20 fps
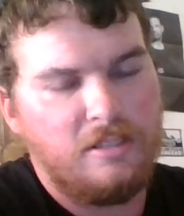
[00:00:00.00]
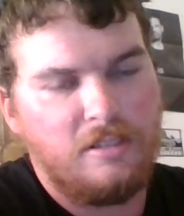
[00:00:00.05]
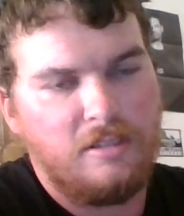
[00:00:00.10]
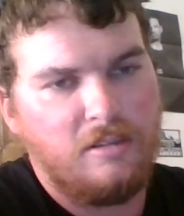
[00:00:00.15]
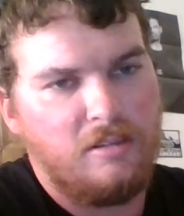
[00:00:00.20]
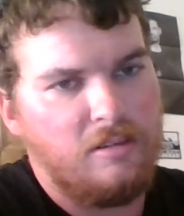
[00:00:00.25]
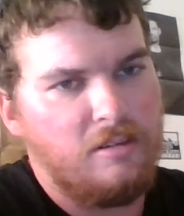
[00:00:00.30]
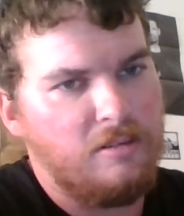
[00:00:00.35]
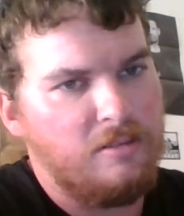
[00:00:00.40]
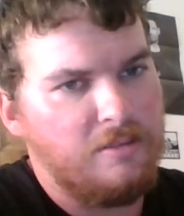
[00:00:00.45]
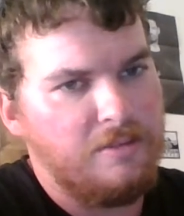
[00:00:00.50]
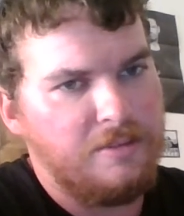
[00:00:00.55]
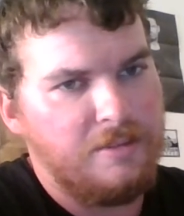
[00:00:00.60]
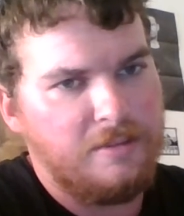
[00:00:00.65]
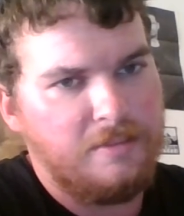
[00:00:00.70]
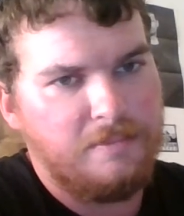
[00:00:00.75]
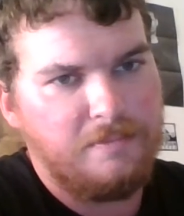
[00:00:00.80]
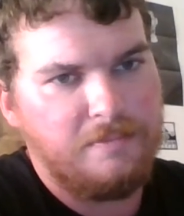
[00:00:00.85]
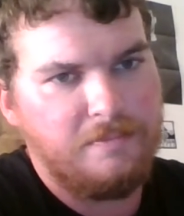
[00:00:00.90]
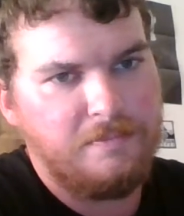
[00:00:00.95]
and all of
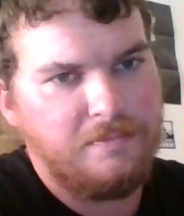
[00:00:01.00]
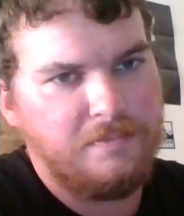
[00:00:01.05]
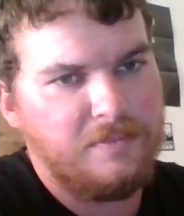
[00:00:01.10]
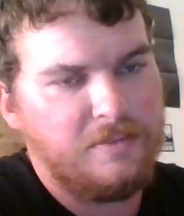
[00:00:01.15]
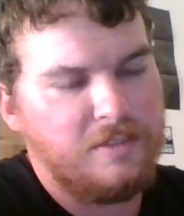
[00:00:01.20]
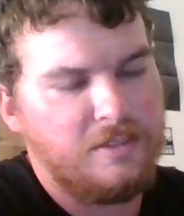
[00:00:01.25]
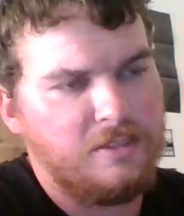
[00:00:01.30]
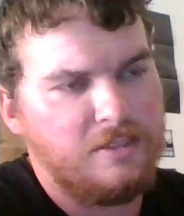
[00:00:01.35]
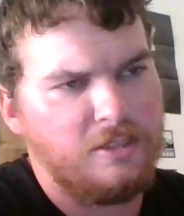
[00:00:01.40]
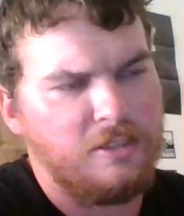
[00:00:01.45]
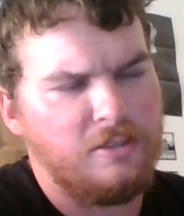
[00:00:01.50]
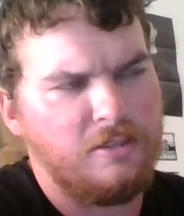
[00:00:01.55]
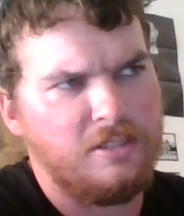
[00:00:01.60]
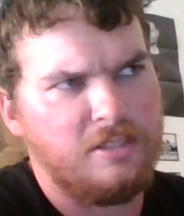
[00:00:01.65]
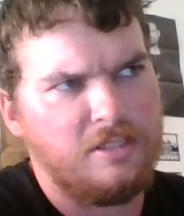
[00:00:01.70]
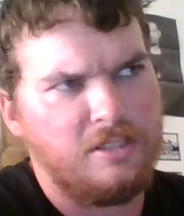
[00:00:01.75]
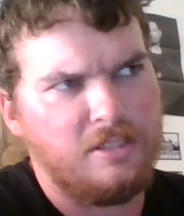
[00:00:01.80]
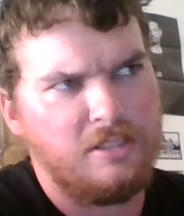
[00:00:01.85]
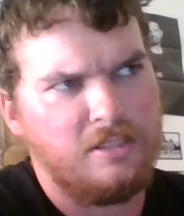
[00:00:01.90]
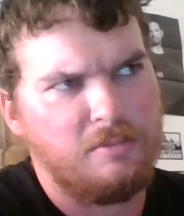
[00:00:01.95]
them. Sir
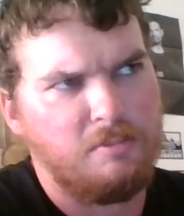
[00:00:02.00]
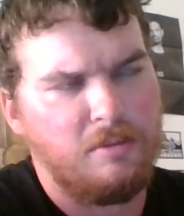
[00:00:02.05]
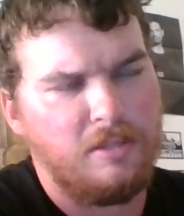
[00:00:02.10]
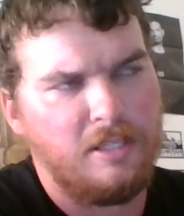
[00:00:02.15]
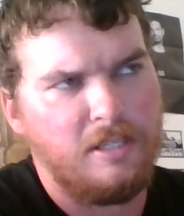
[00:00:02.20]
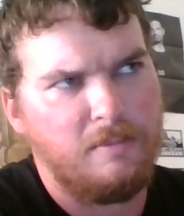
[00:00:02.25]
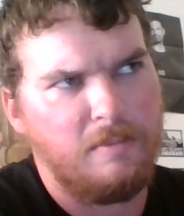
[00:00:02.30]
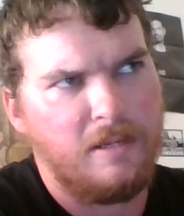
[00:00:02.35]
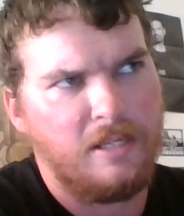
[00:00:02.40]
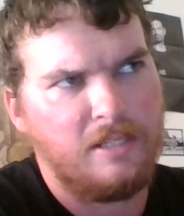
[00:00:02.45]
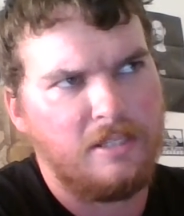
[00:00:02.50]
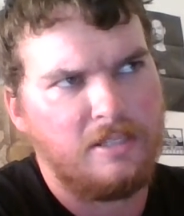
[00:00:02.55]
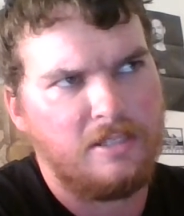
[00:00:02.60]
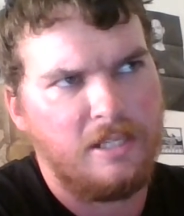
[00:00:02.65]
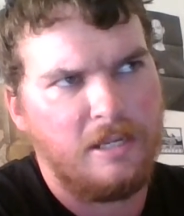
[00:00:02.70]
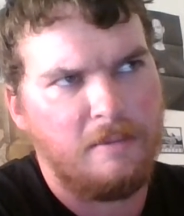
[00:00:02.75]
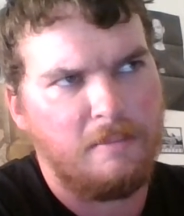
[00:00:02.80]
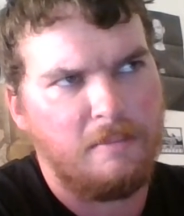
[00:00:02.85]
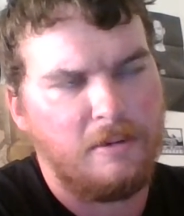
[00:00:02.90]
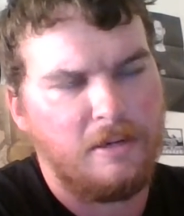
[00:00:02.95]
Criston's played by the
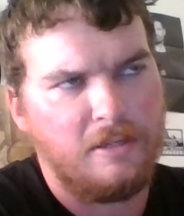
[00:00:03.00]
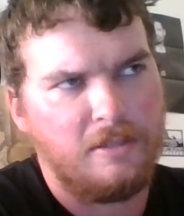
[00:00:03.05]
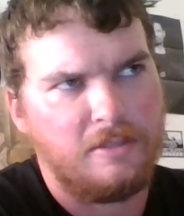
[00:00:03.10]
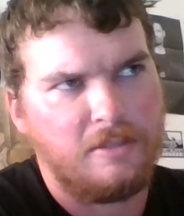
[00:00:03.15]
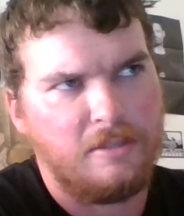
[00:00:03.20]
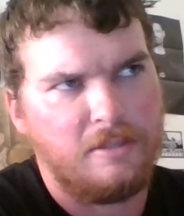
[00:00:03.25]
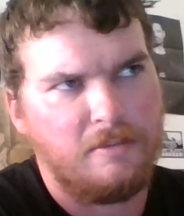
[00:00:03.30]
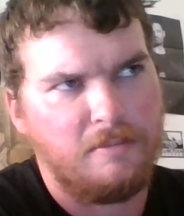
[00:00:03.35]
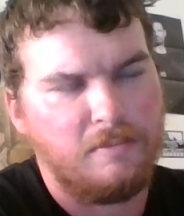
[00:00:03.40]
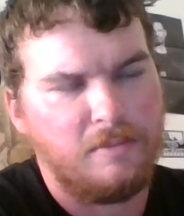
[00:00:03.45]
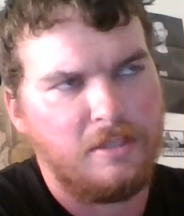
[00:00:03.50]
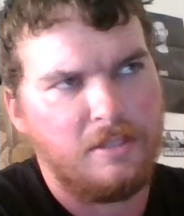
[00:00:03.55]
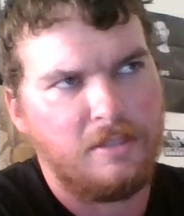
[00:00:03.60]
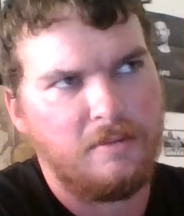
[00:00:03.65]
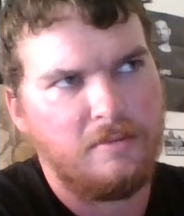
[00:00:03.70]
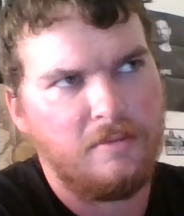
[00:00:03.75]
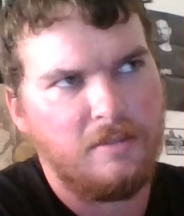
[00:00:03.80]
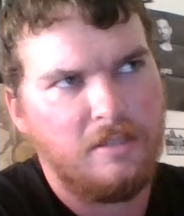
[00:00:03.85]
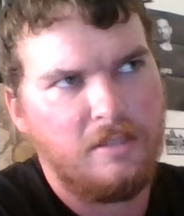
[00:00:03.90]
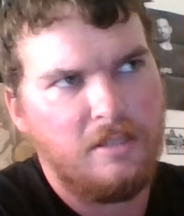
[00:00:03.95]
same person,
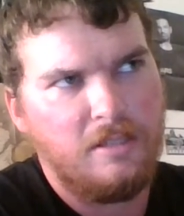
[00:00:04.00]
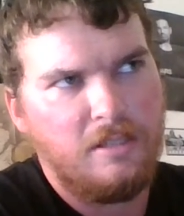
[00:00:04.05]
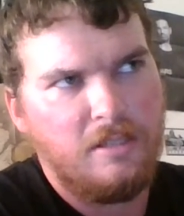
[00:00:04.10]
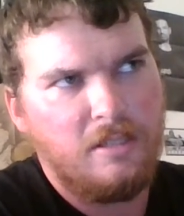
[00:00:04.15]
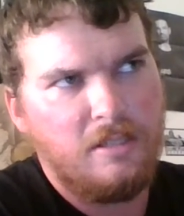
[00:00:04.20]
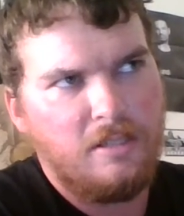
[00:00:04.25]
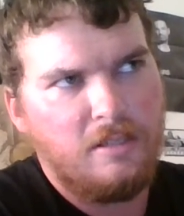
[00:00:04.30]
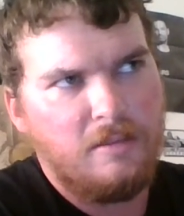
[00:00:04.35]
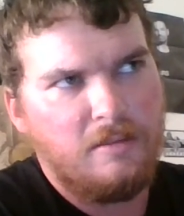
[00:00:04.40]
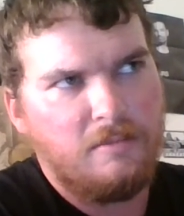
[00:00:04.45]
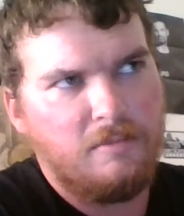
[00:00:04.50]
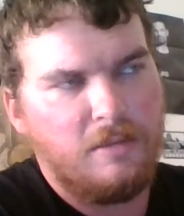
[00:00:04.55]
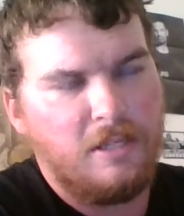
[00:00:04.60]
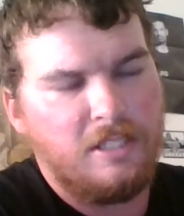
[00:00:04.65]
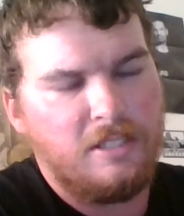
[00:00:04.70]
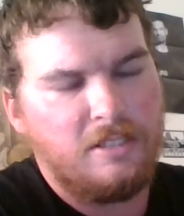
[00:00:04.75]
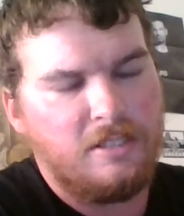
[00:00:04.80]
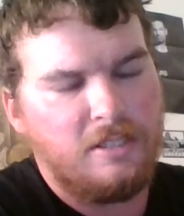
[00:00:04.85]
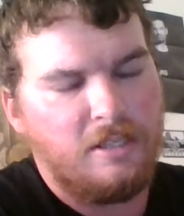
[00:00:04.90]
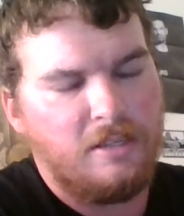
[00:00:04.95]
but
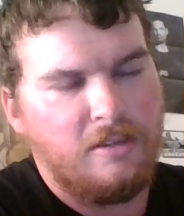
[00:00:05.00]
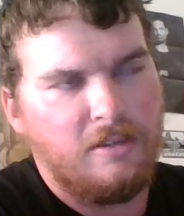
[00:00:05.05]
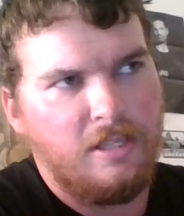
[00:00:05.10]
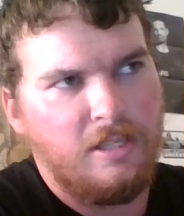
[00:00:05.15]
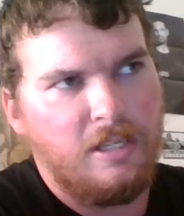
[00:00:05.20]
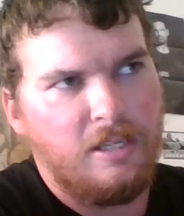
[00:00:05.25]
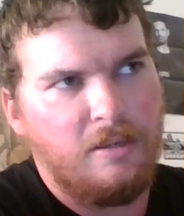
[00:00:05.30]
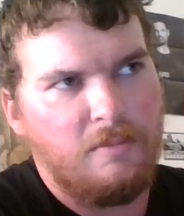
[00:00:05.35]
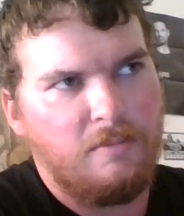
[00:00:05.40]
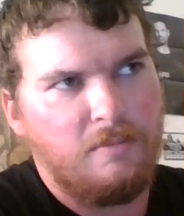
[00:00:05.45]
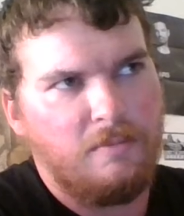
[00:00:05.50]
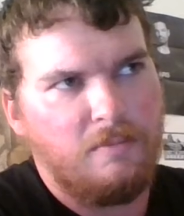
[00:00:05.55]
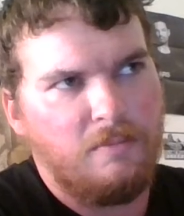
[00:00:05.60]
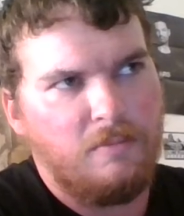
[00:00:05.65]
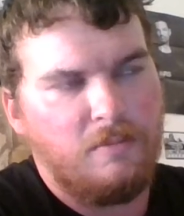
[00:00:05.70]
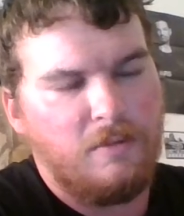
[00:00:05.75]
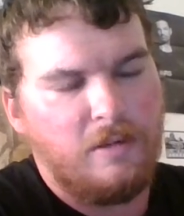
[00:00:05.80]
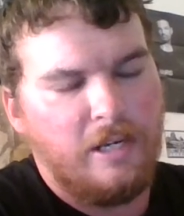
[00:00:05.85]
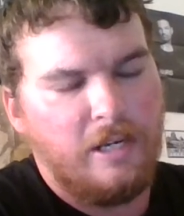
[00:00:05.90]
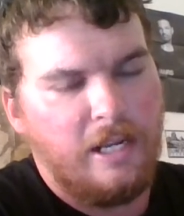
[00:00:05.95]
basically,
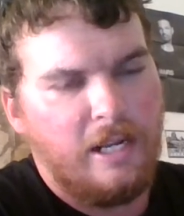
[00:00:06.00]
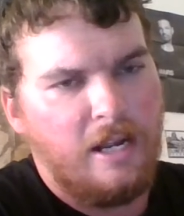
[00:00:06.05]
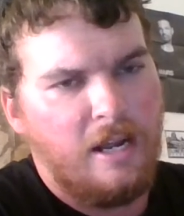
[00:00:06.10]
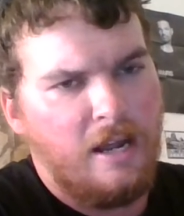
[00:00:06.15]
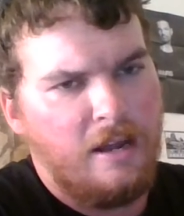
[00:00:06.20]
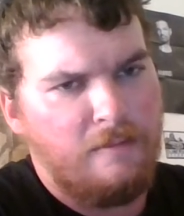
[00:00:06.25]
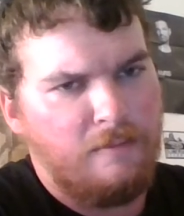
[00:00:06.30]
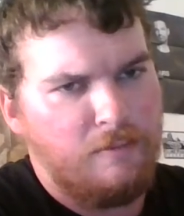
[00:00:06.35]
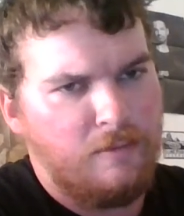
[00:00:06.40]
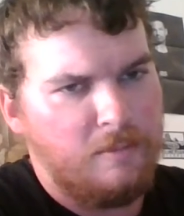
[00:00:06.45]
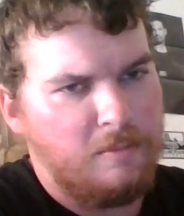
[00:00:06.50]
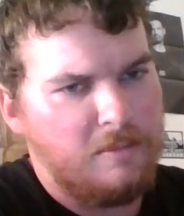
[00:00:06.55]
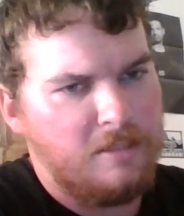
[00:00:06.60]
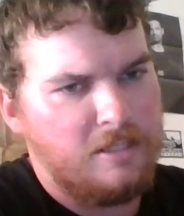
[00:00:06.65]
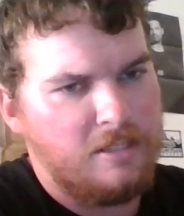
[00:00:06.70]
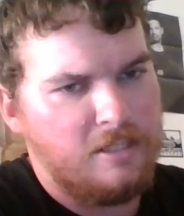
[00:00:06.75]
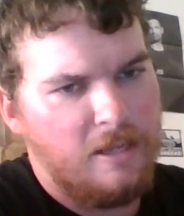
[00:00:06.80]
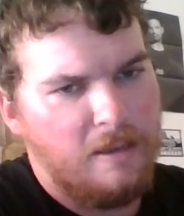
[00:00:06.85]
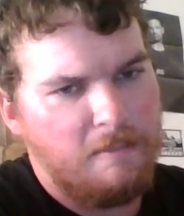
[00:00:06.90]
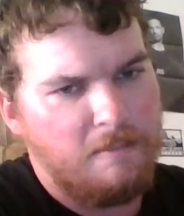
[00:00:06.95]
what I got from
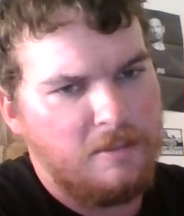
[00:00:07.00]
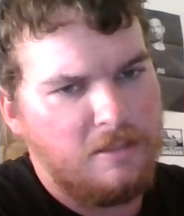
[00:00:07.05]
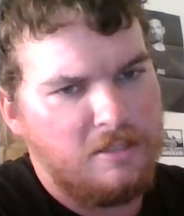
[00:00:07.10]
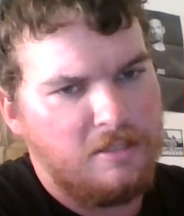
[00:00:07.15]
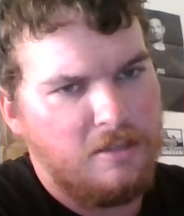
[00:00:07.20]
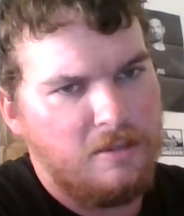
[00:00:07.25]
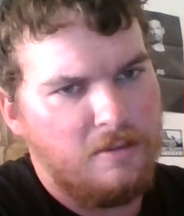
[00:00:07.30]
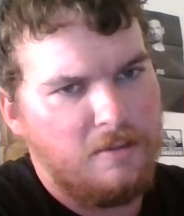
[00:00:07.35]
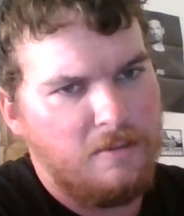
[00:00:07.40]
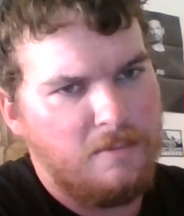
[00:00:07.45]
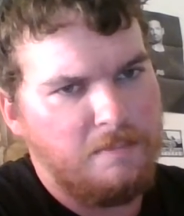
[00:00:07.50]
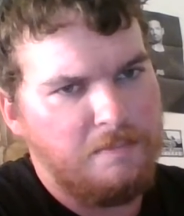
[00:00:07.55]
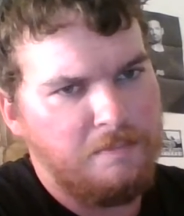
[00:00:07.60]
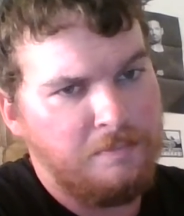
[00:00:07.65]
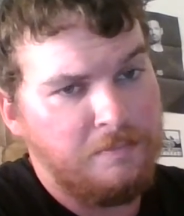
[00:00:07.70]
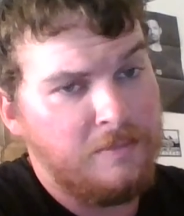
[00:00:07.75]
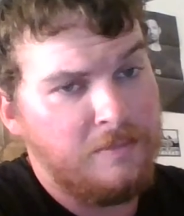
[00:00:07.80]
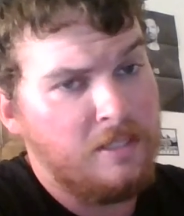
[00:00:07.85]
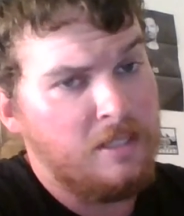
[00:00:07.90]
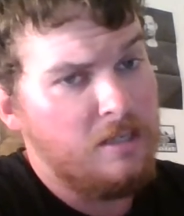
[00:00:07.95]
this episode,
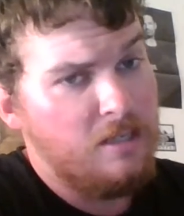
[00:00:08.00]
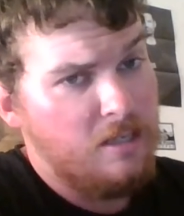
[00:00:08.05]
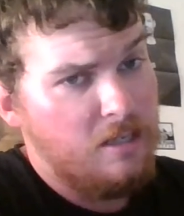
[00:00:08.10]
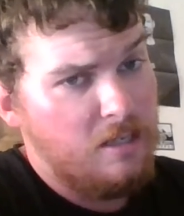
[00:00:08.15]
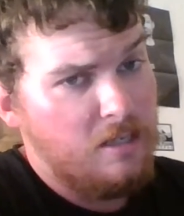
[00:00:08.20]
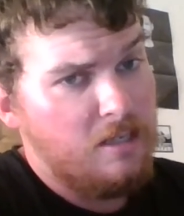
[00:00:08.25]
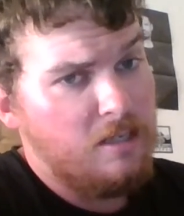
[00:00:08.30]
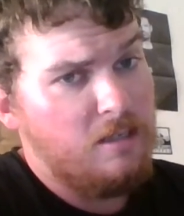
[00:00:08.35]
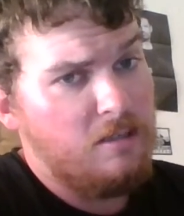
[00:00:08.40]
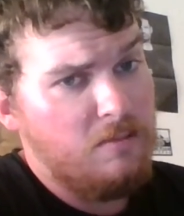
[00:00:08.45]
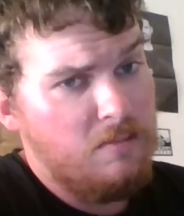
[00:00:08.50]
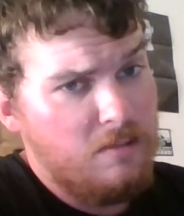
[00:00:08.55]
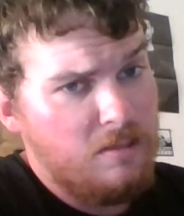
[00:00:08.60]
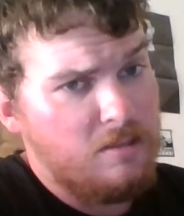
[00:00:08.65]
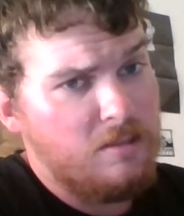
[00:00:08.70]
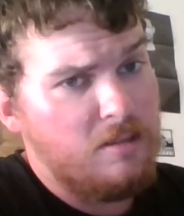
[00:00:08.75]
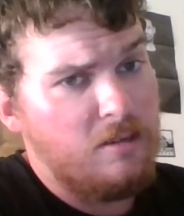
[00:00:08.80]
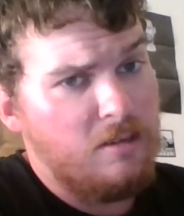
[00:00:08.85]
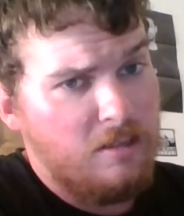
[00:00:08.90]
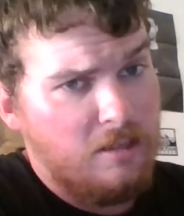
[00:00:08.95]
it
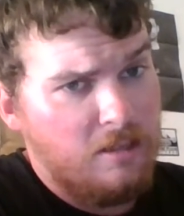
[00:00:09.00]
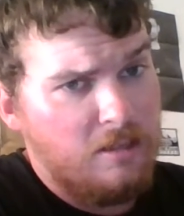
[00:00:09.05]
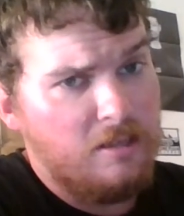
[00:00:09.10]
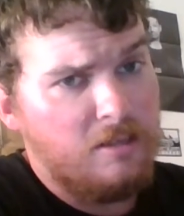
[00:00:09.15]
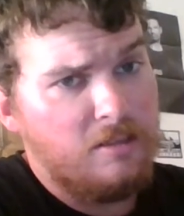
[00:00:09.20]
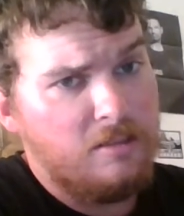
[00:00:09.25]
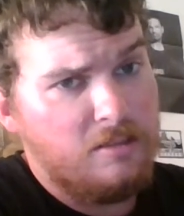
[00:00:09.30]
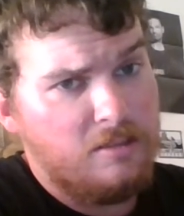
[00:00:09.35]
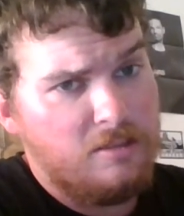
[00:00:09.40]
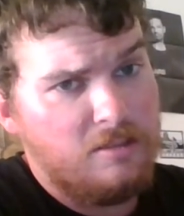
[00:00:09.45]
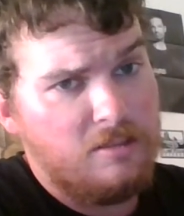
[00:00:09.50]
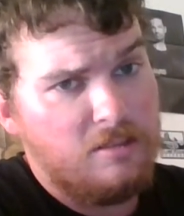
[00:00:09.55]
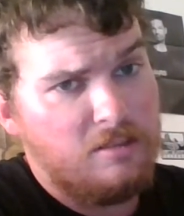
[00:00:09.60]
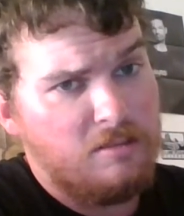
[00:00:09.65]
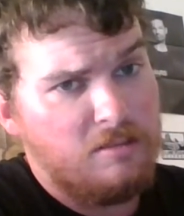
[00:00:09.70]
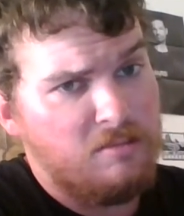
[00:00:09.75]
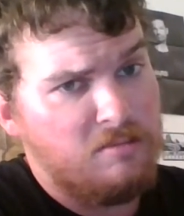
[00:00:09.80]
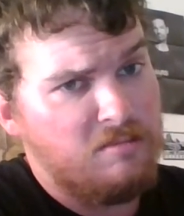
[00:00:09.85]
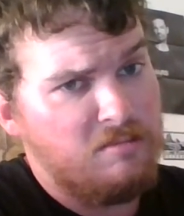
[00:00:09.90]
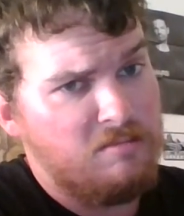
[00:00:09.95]
was good. It's
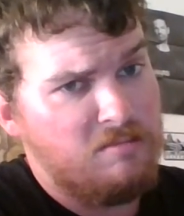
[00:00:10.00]
just